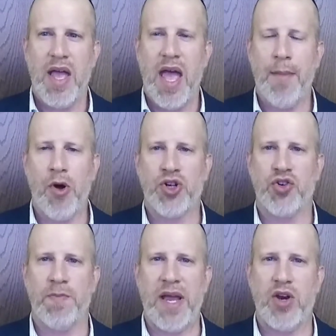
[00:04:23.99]
And Moshe
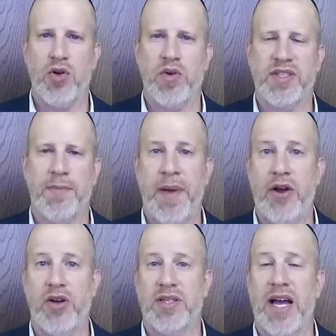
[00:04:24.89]
Rabbeinu, who is the
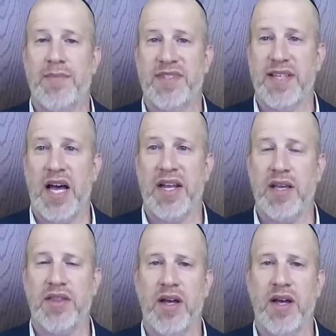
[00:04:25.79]
paradigm tzaddik,